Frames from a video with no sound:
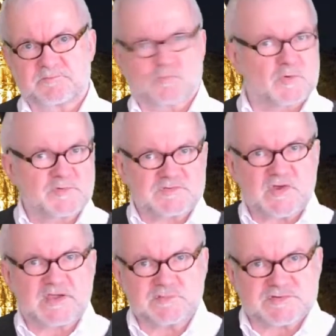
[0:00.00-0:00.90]
What we're
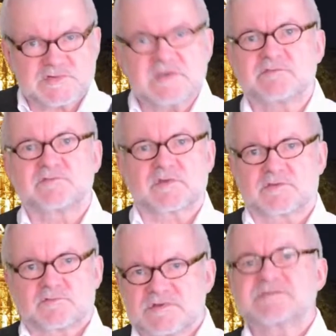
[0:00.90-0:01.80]
trying to achieve,
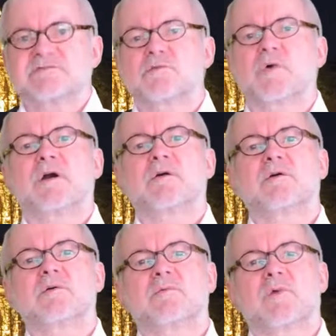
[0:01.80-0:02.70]
the reason for
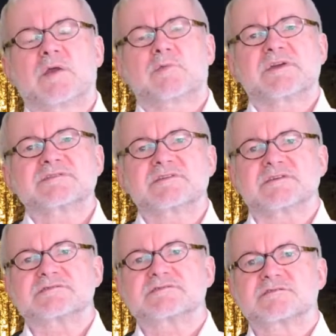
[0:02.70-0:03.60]
why we
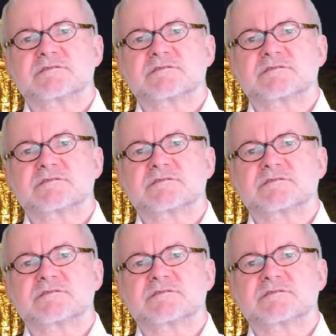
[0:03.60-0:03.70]
exist.